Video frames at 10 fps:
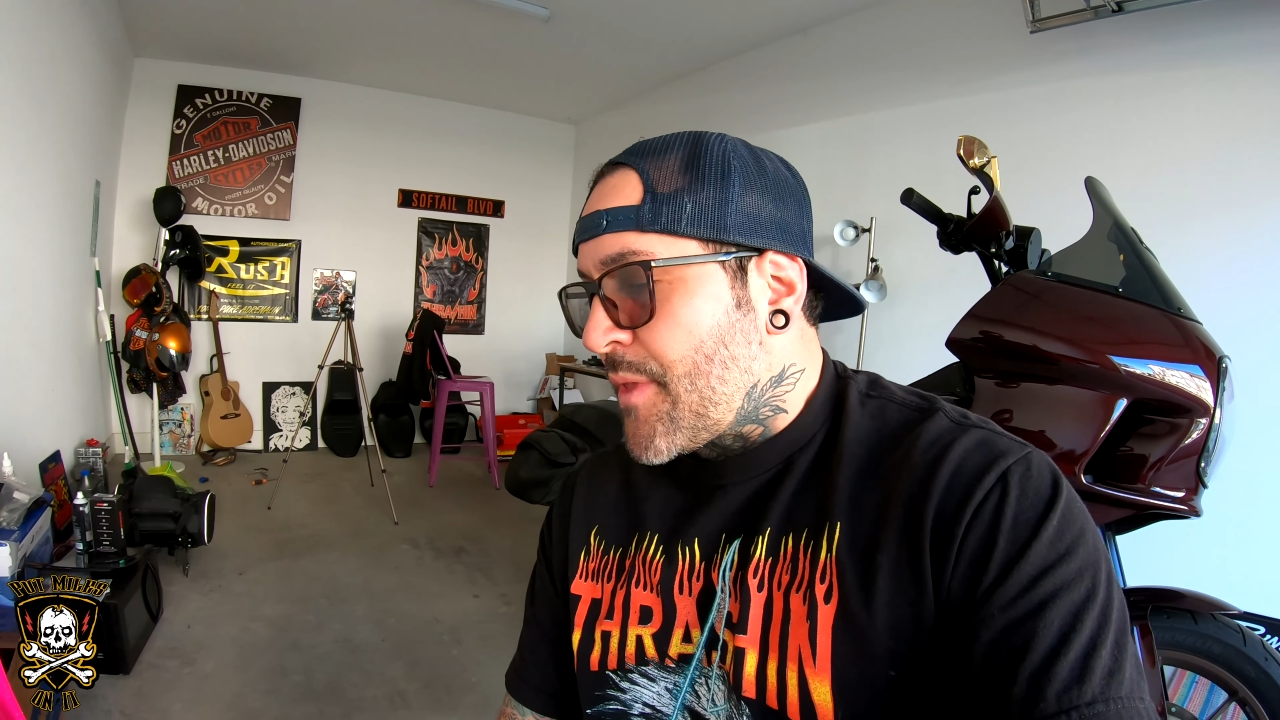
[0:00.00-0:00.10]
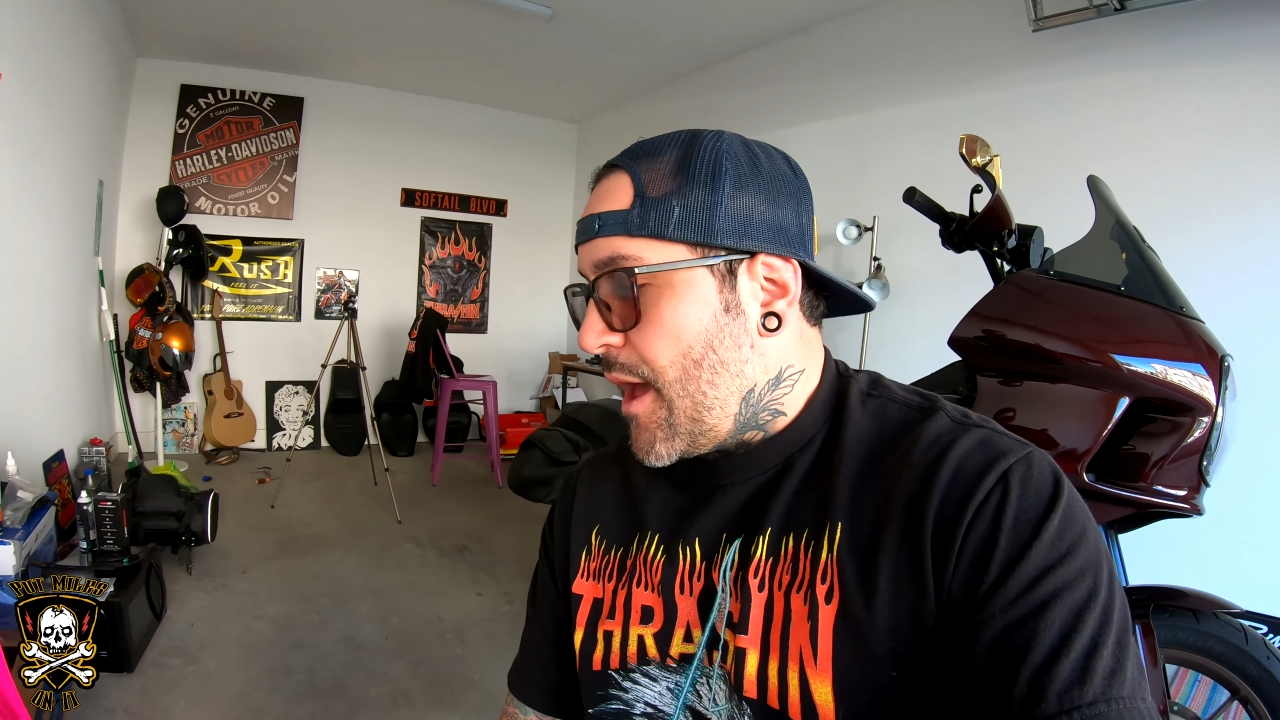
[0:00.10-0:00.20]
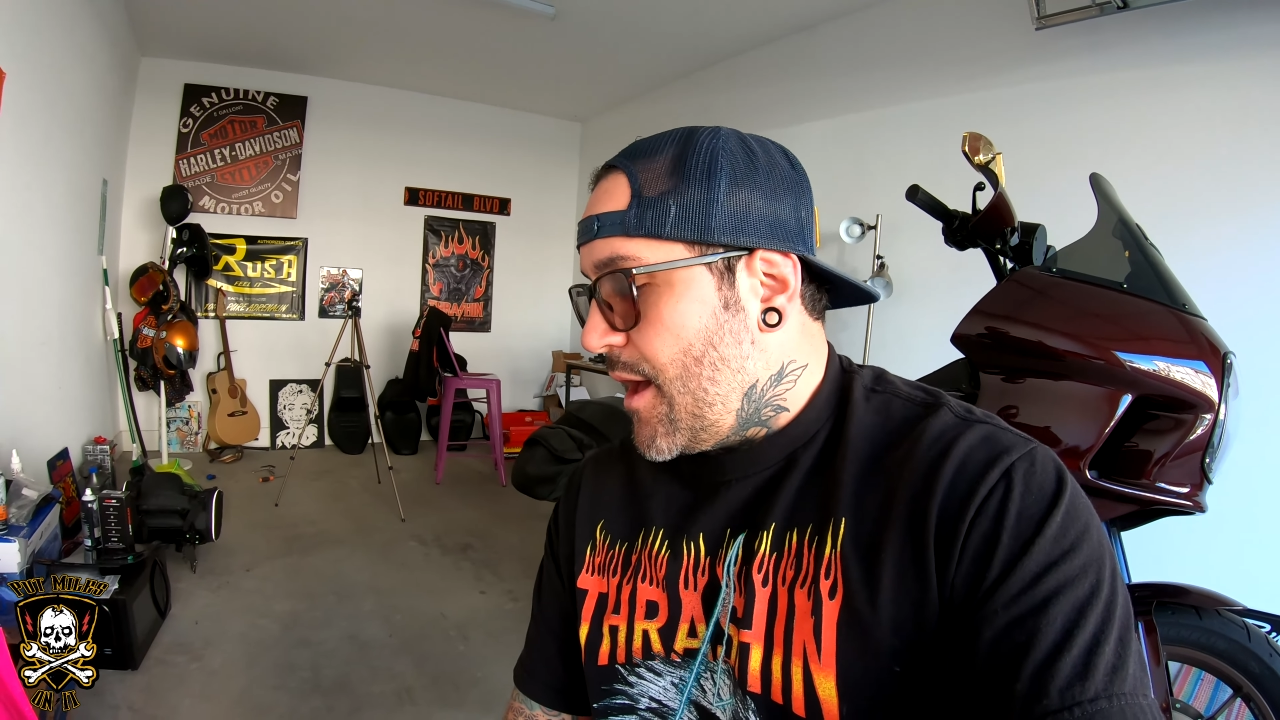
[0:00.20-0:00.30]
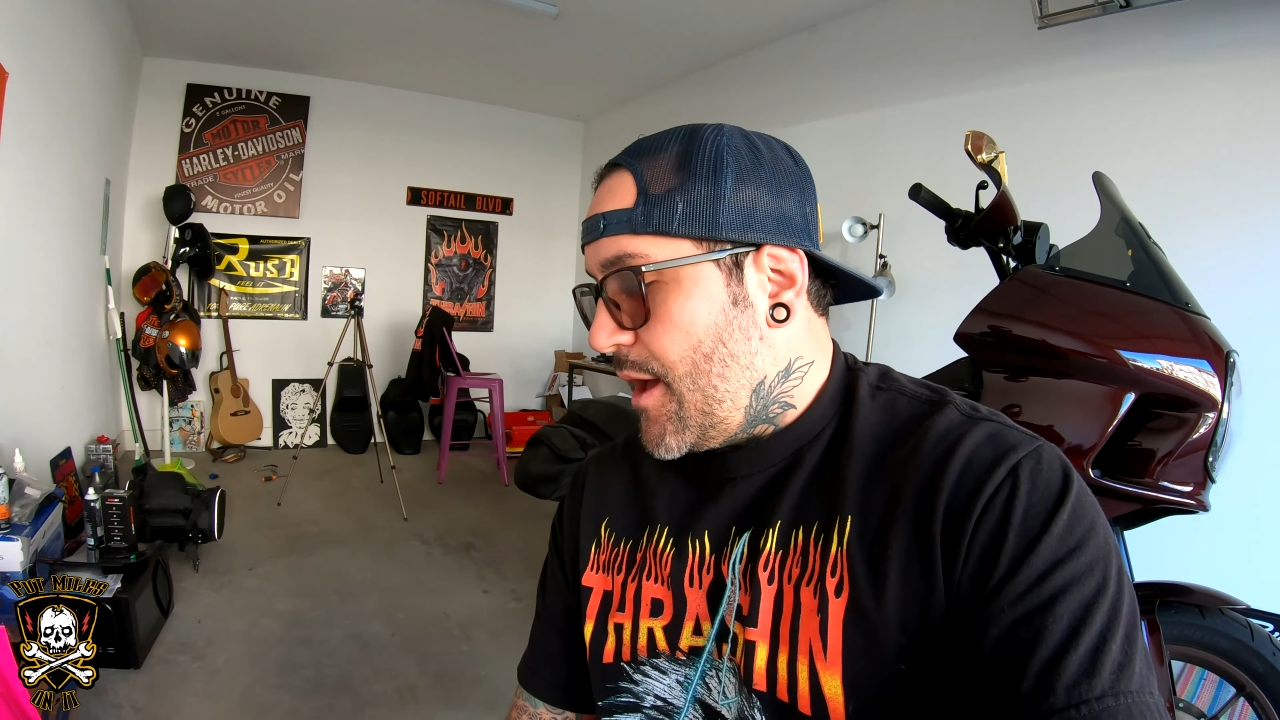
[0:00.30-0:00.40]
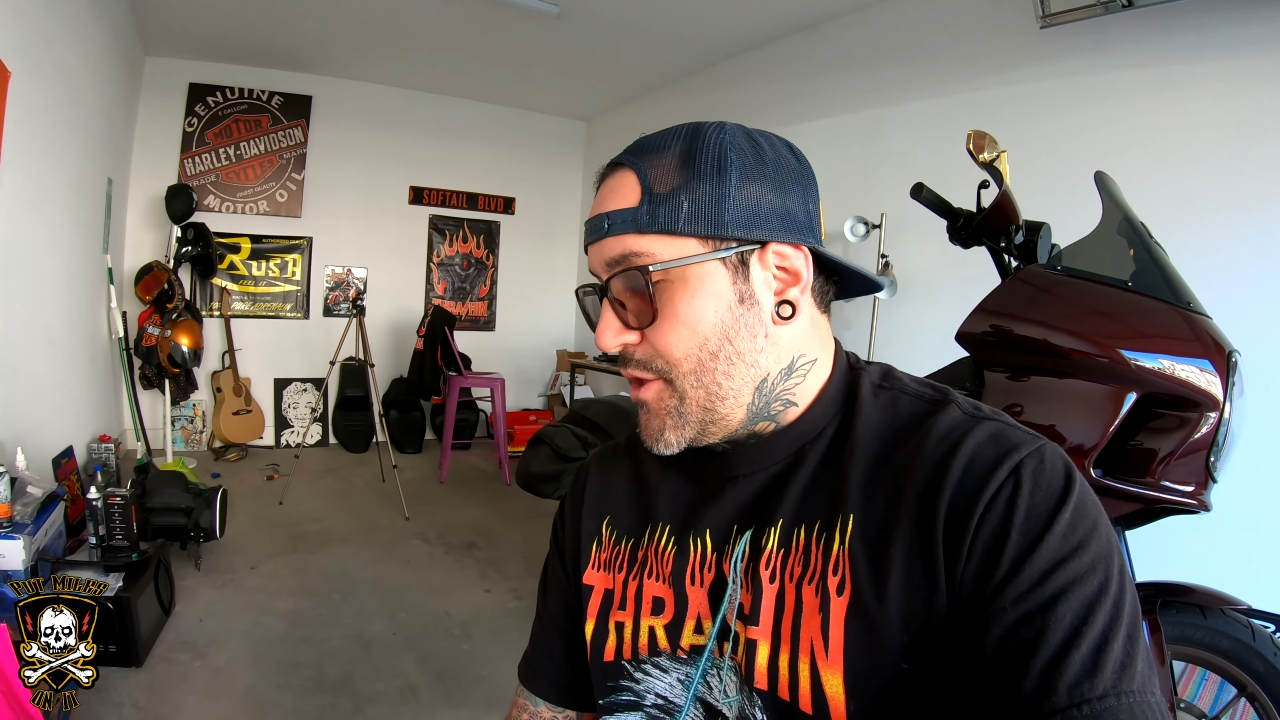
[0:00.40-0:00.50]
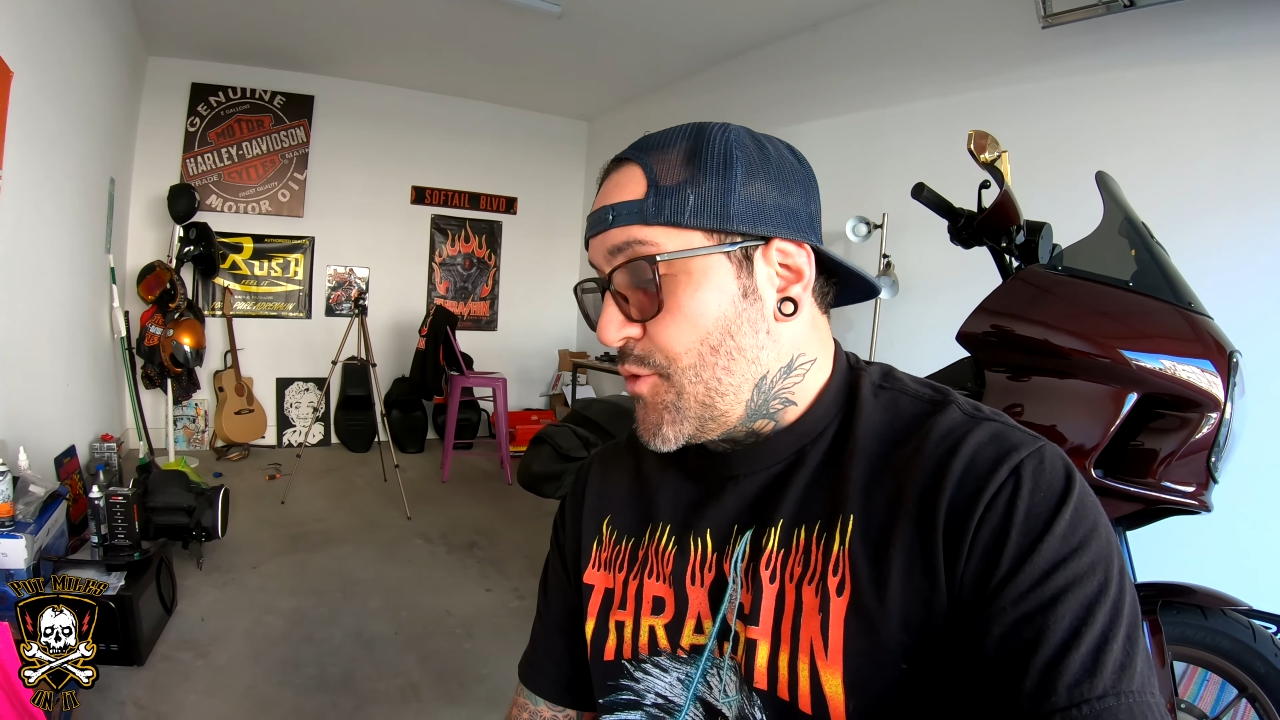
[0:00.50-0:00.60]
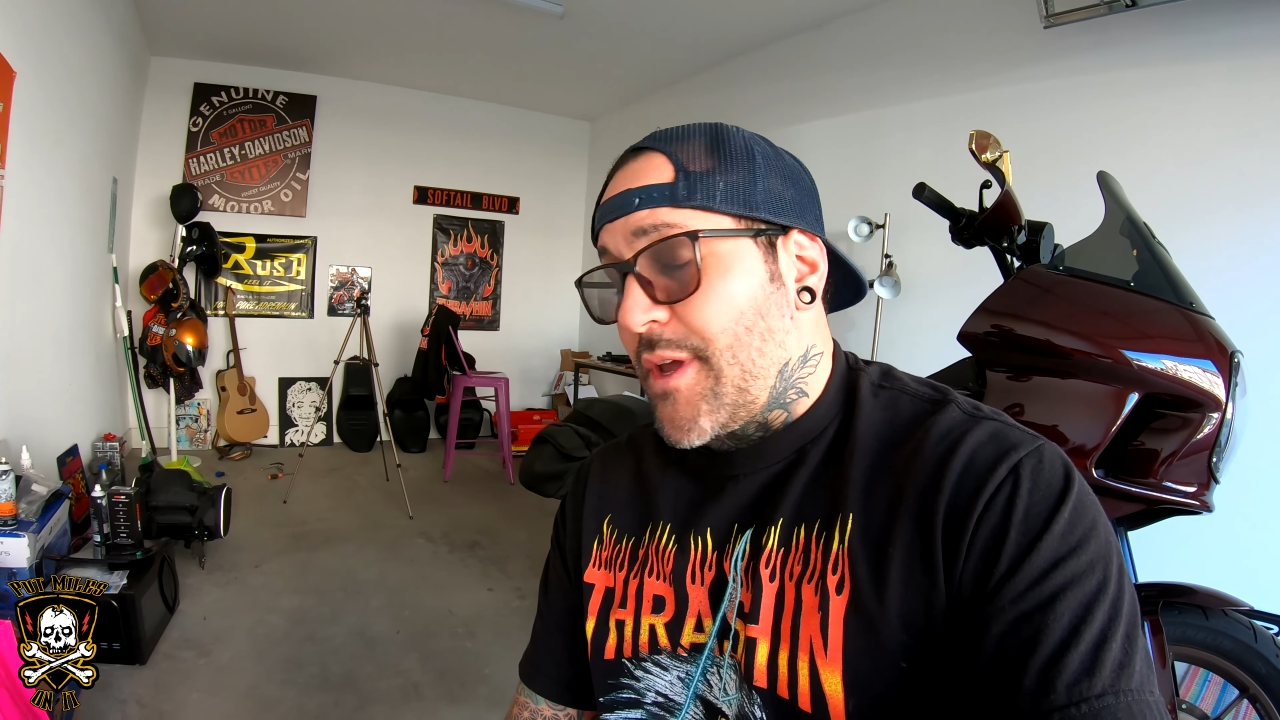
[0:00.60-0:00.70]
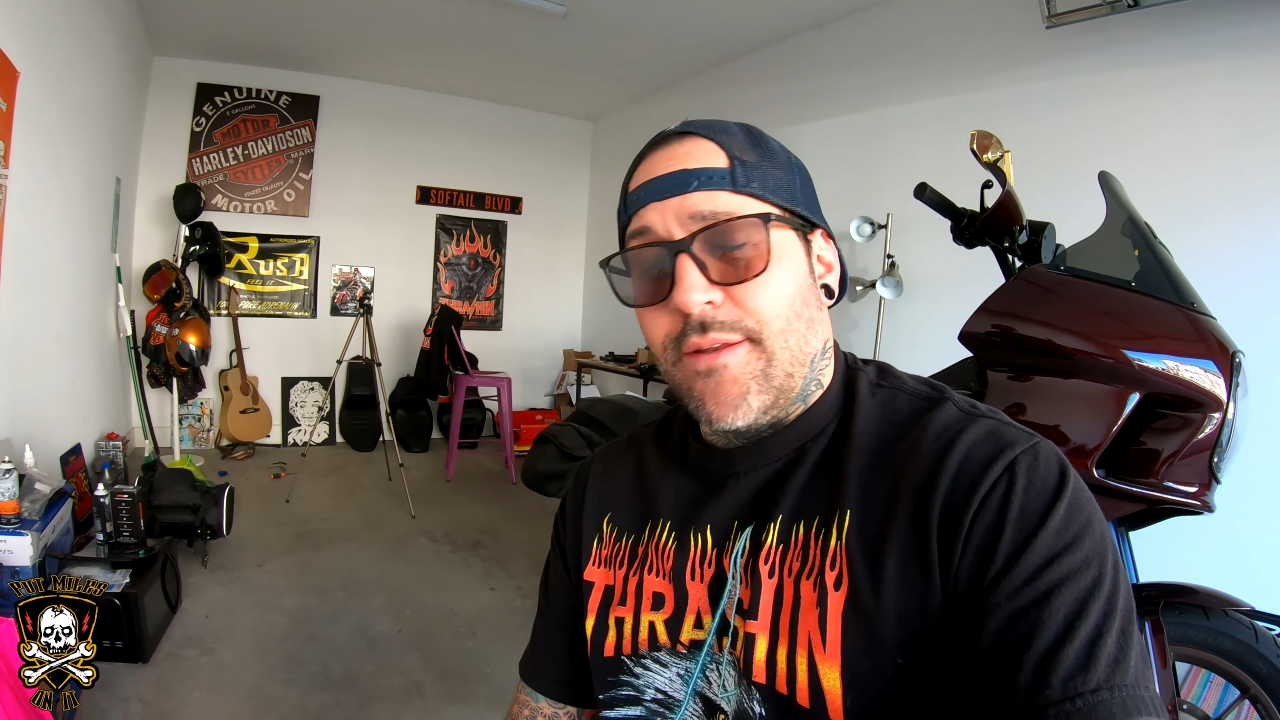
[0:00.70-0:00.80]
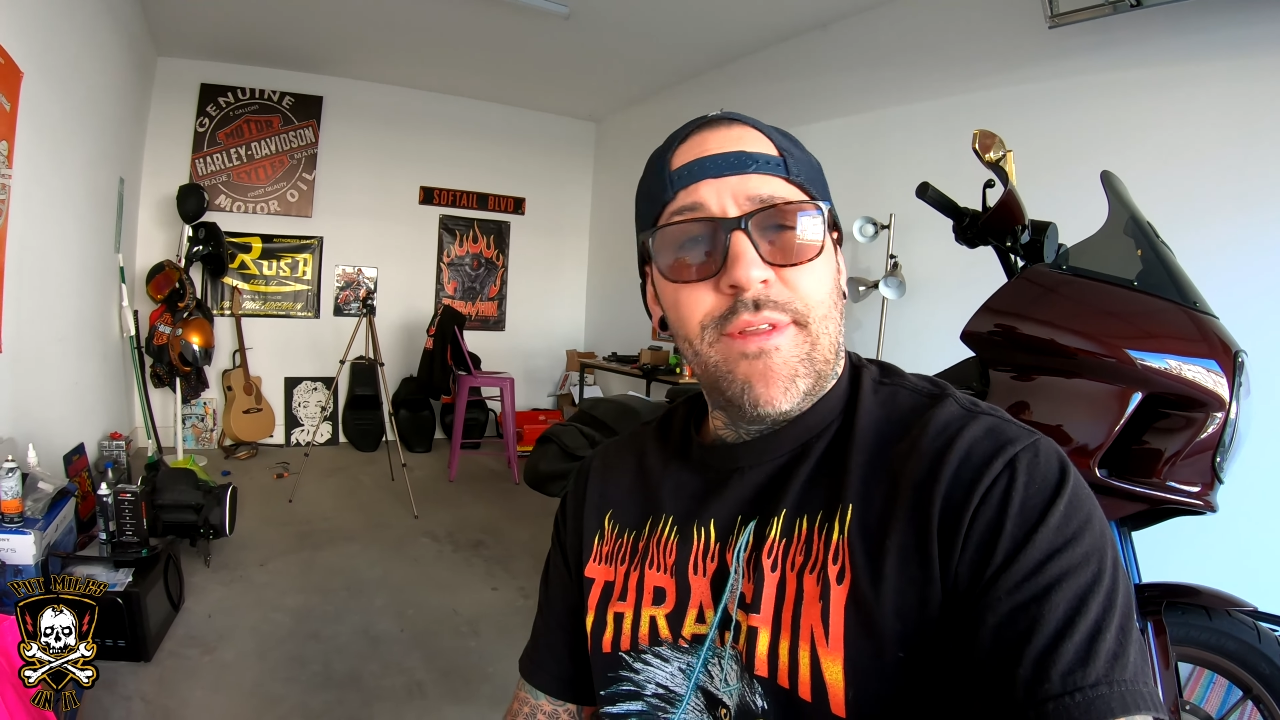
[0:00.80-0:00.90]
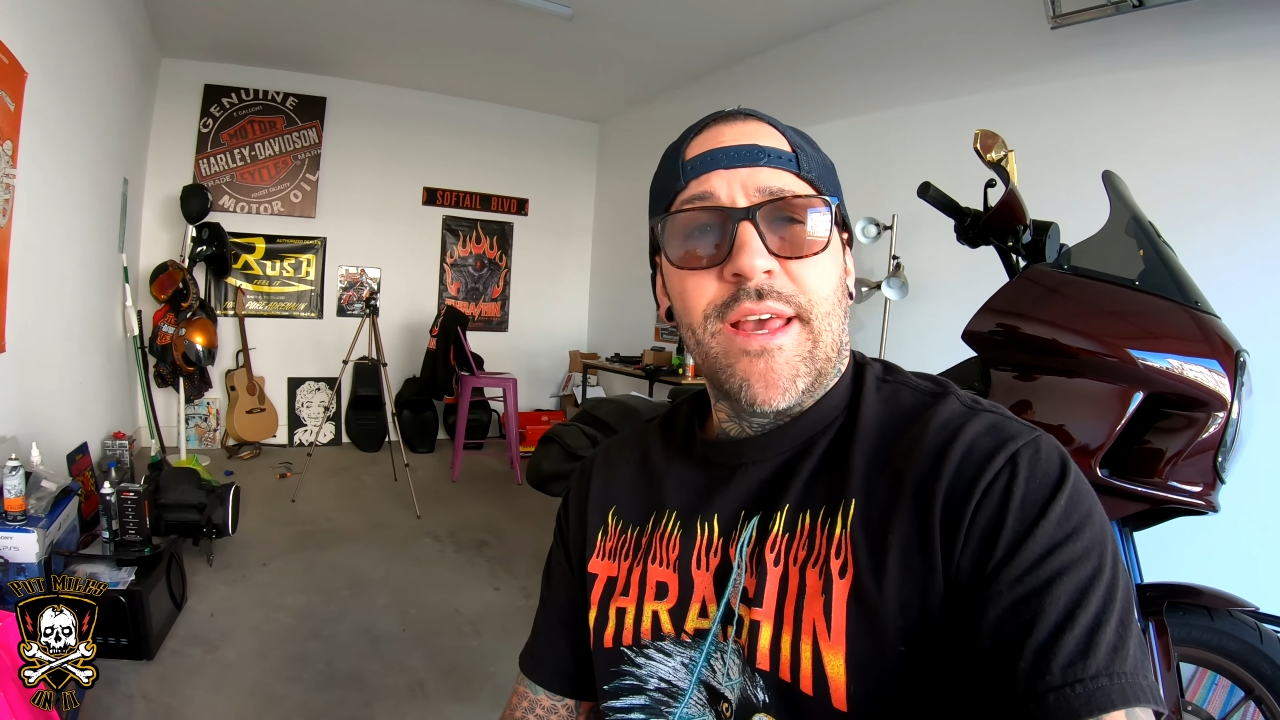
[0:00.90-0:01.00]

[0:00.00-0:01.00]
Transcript: You can